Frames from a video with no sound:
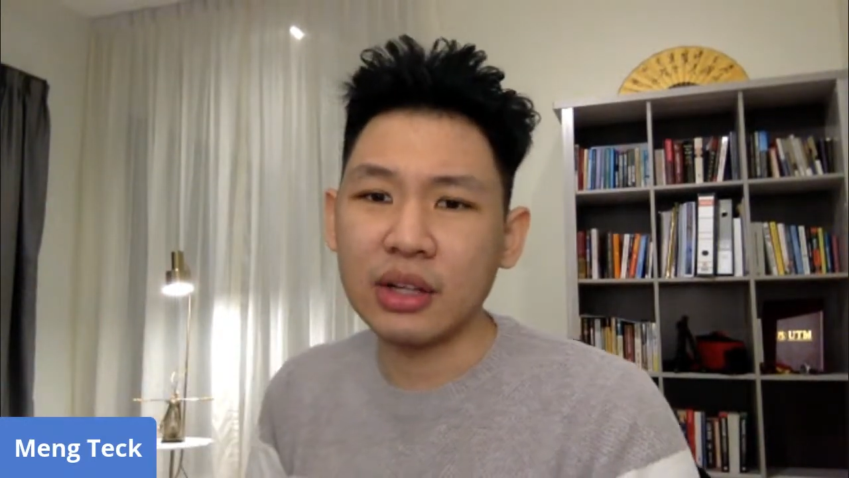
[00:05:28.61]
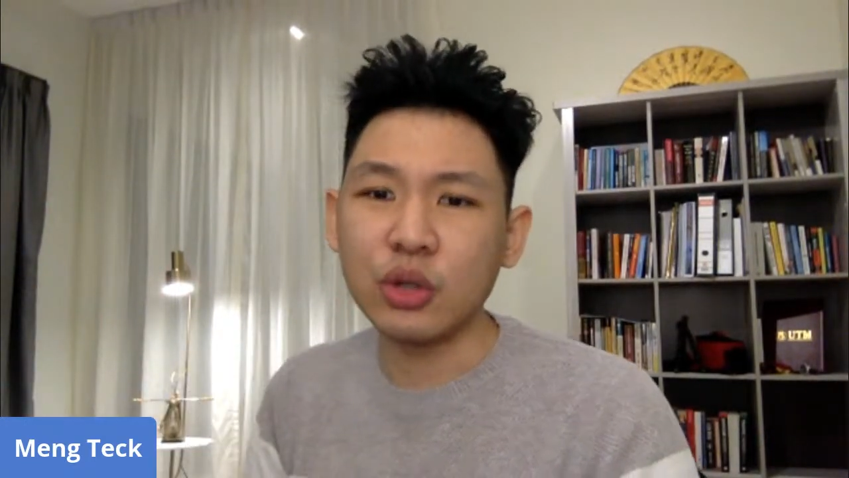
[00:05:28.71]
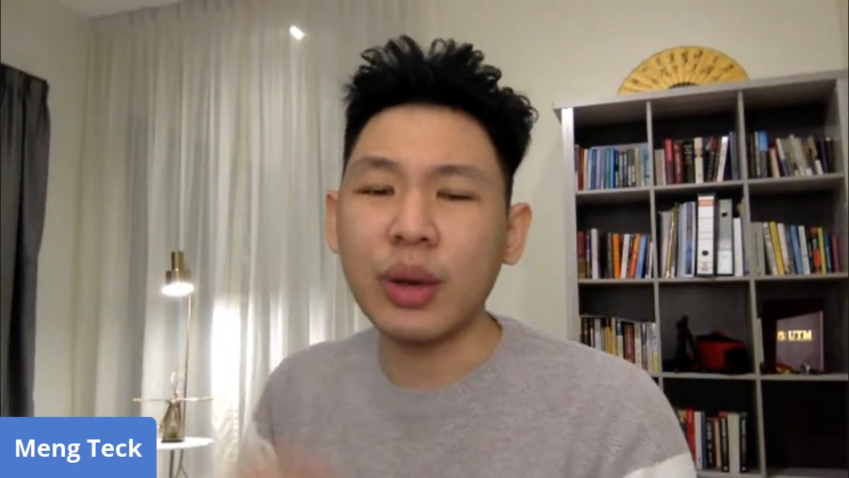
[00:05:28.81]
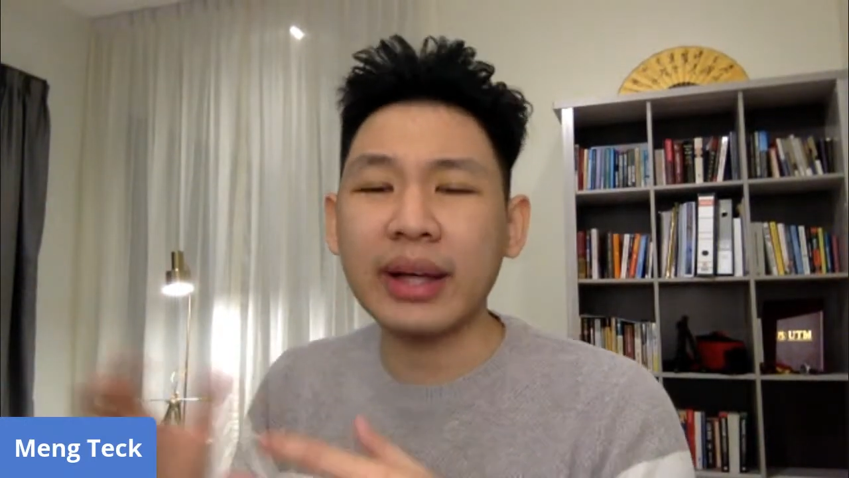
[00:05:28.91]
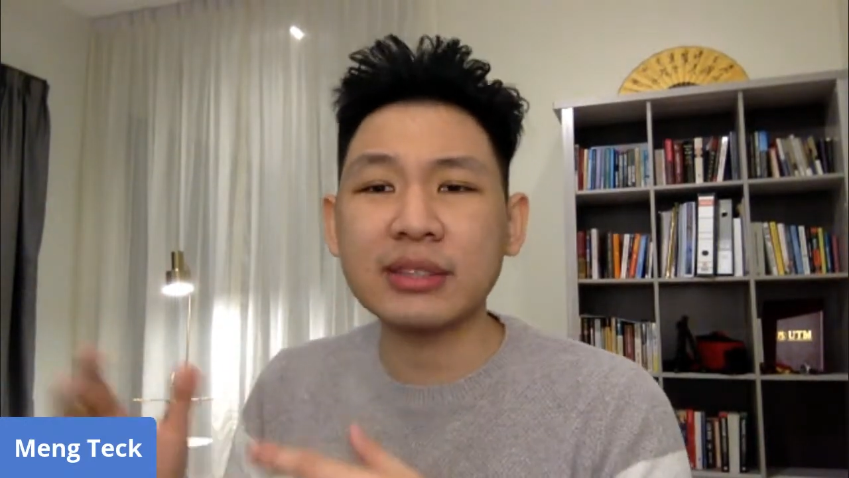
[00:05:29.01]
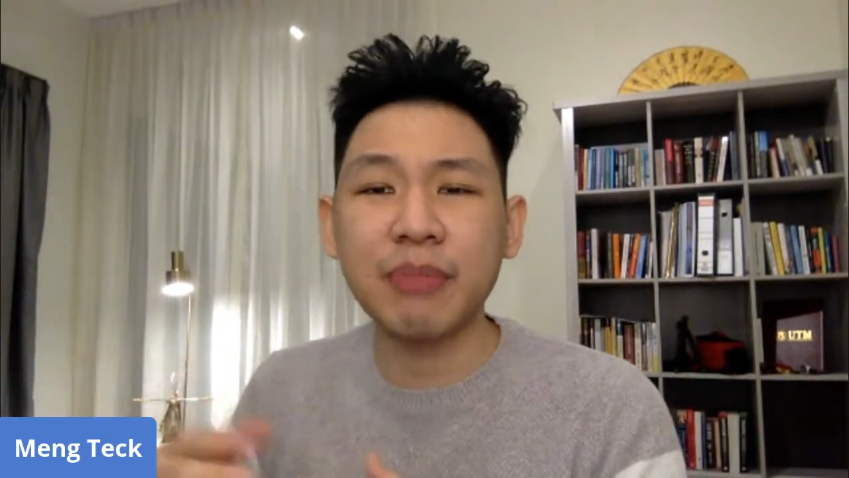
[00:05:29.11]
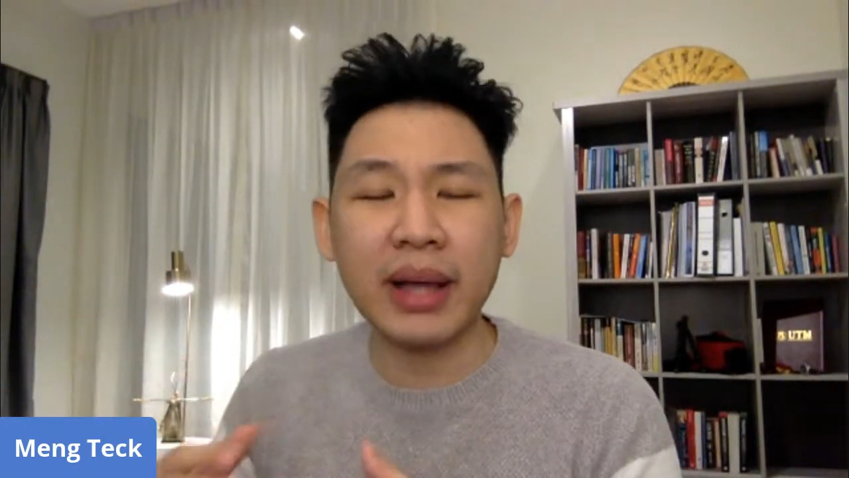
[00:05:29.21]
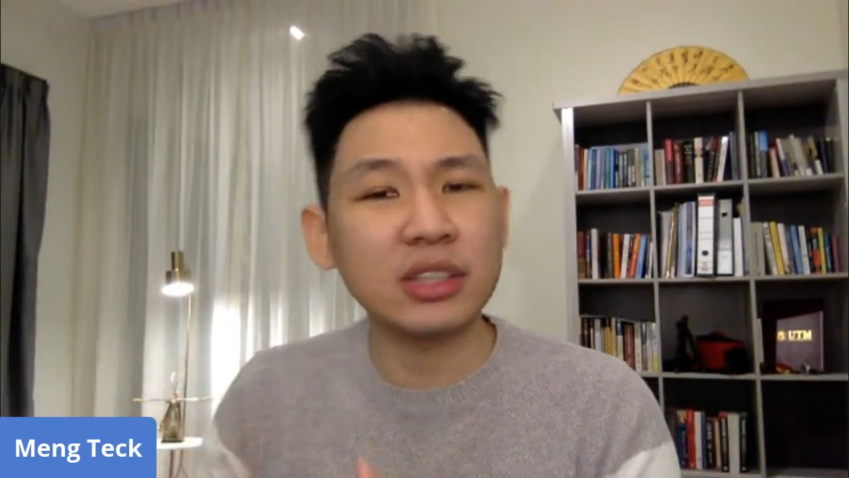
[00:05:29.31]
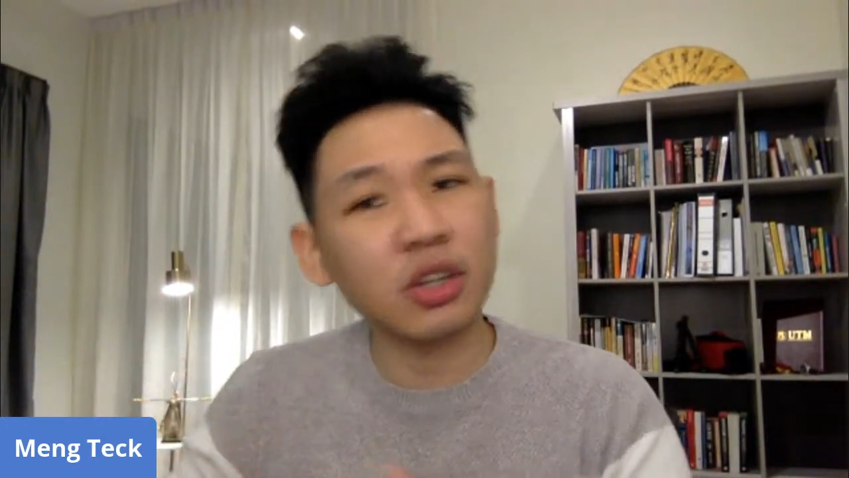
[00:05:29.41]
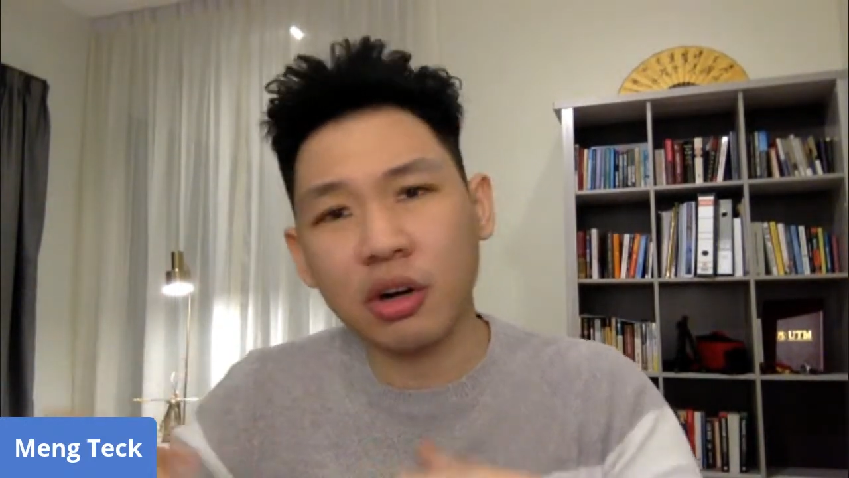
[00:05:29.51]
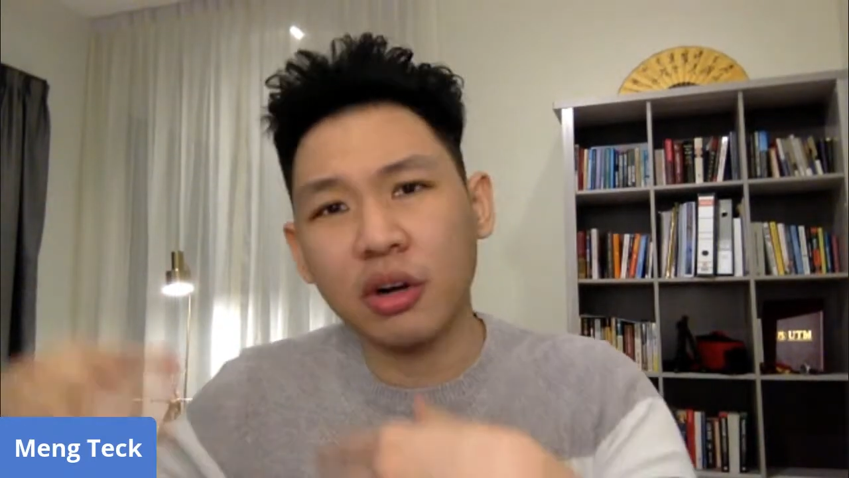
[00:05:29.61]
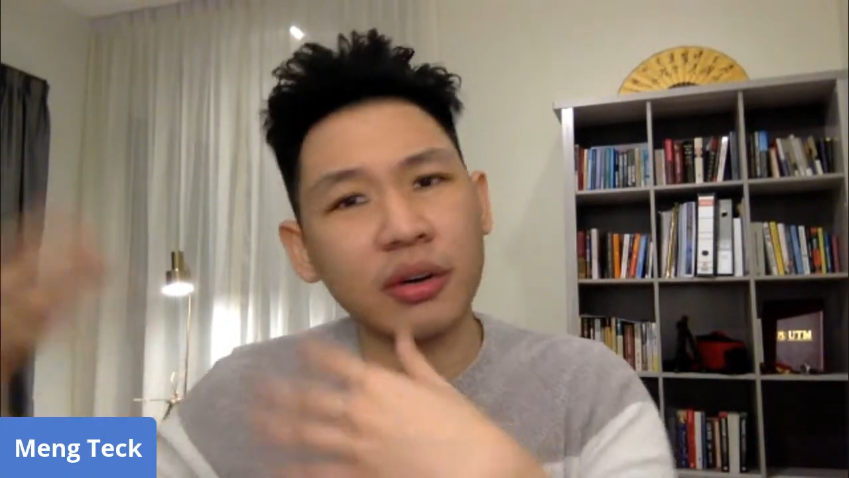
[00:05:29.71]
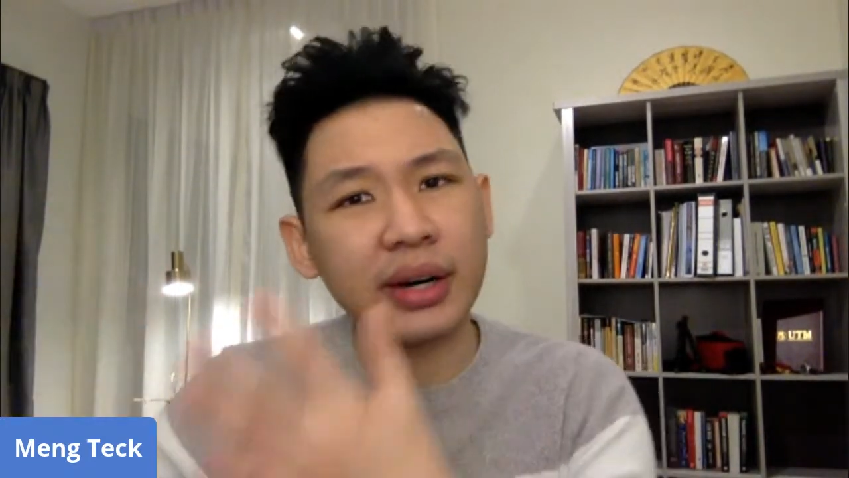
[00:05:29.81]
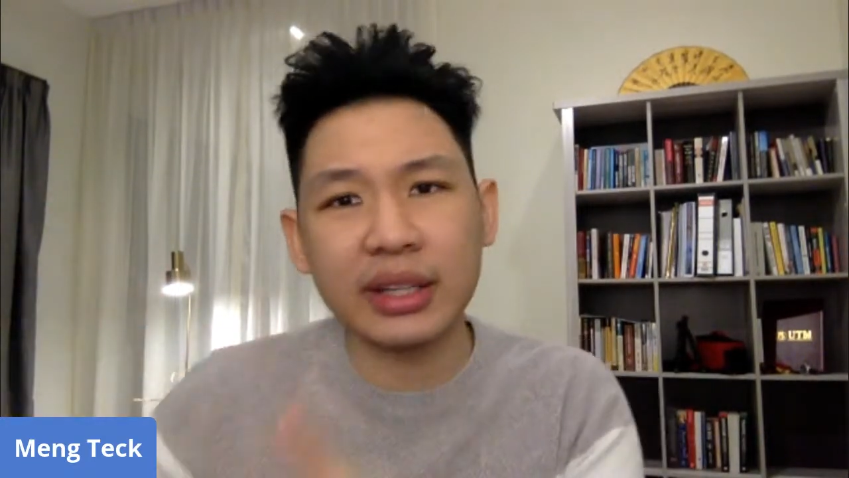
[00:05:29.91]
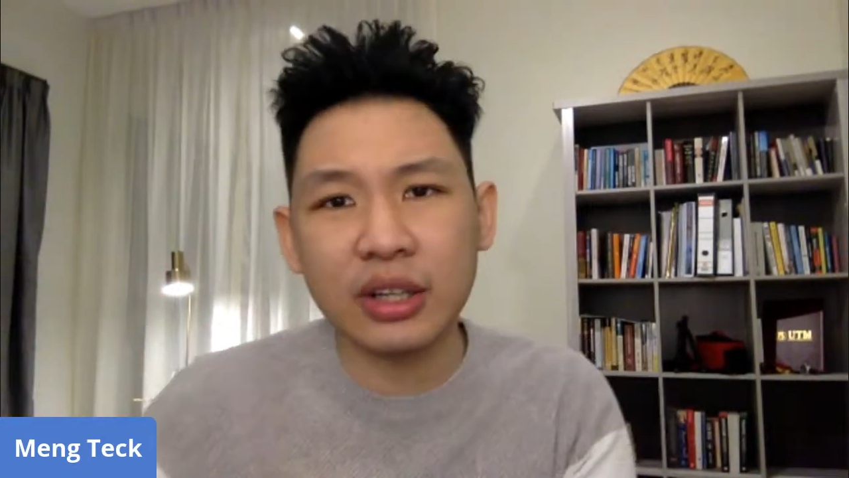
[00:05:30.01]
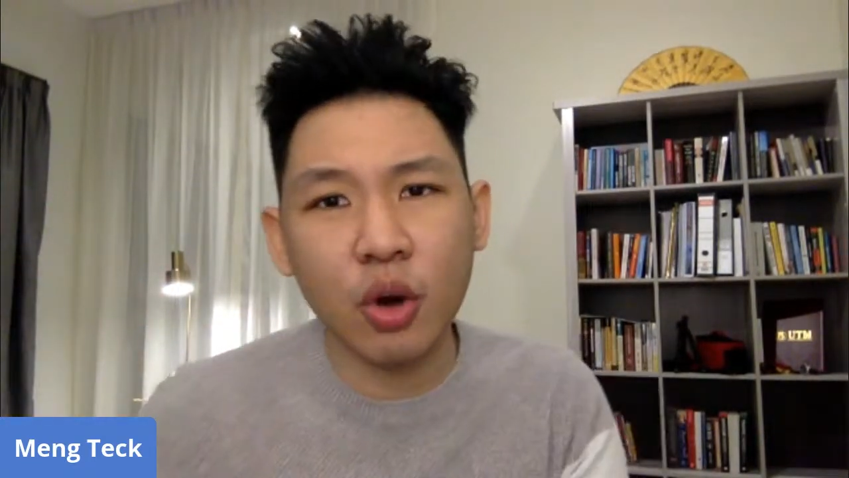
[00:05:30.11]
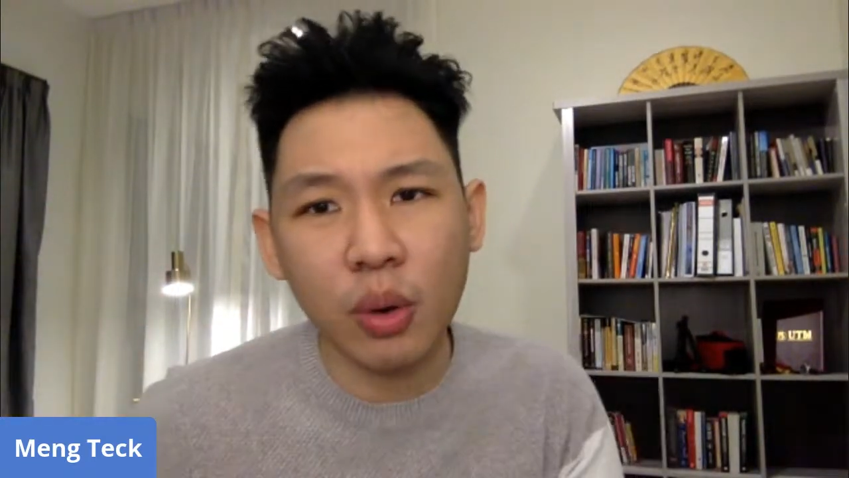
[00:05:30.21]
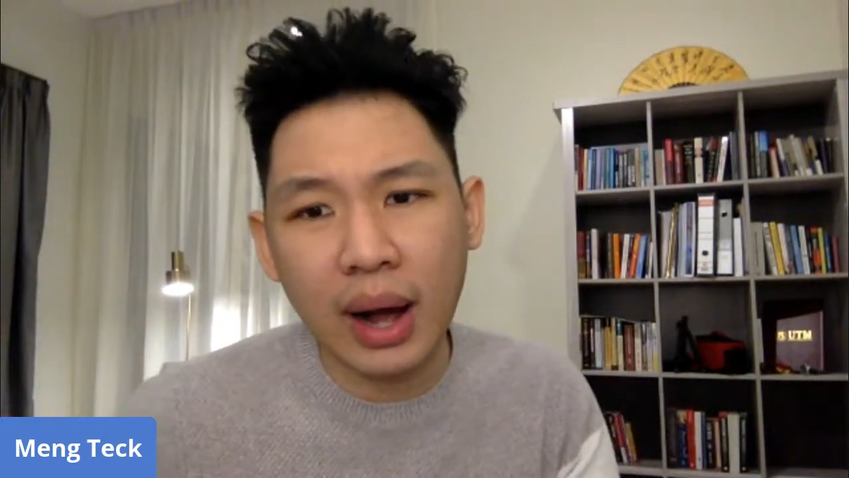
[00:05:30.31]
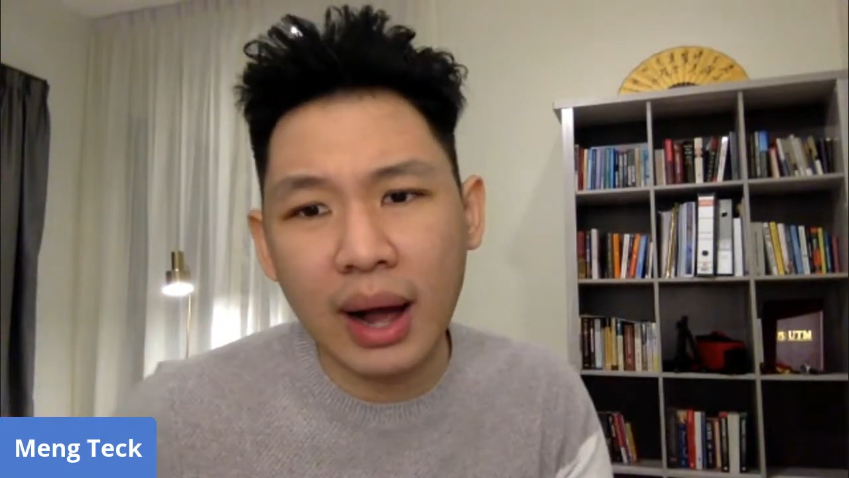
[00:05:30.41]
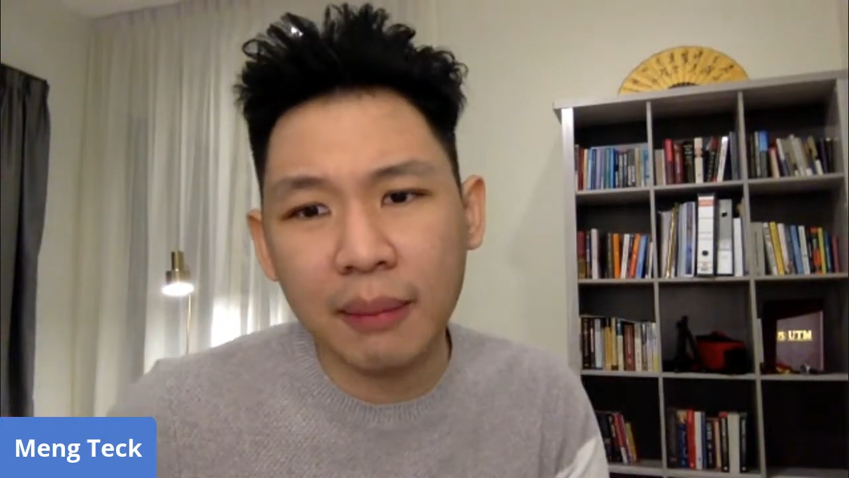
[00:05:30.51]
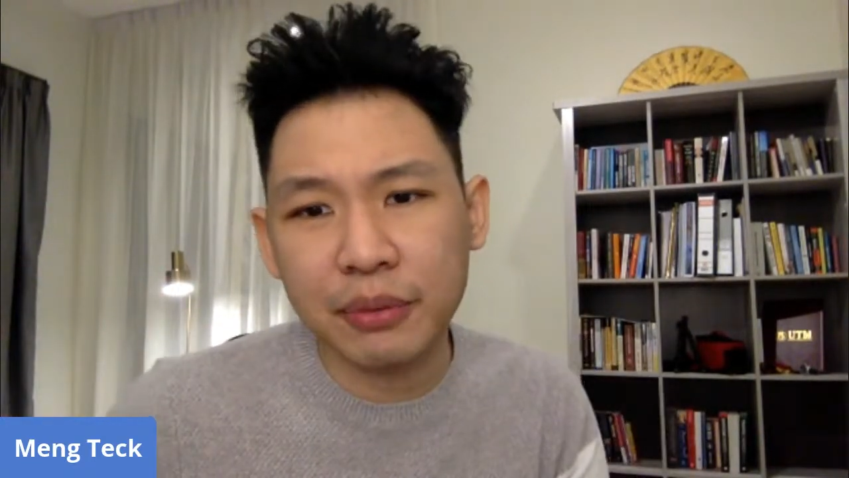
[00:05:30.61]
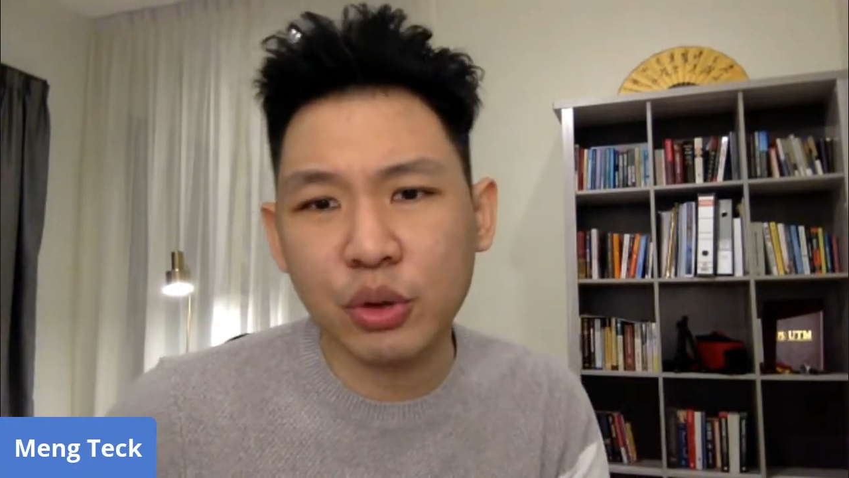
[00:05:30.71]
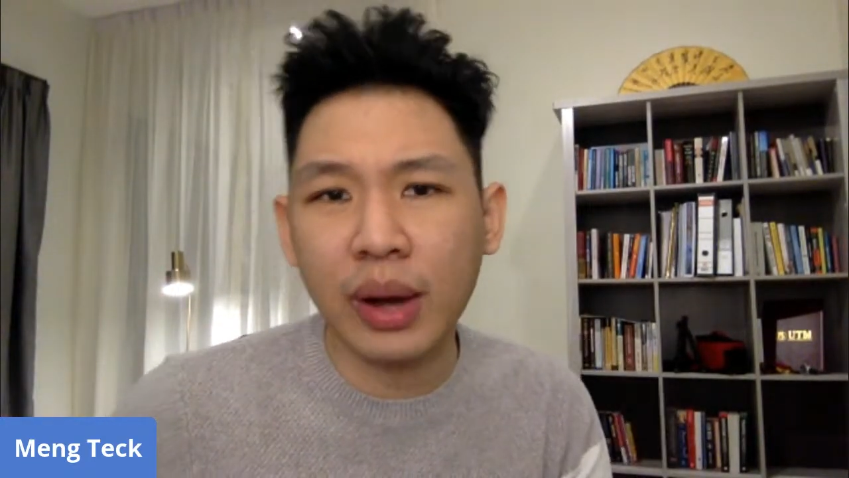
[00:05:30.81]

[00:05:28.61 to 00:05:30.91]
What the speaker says: US bank stock already go up,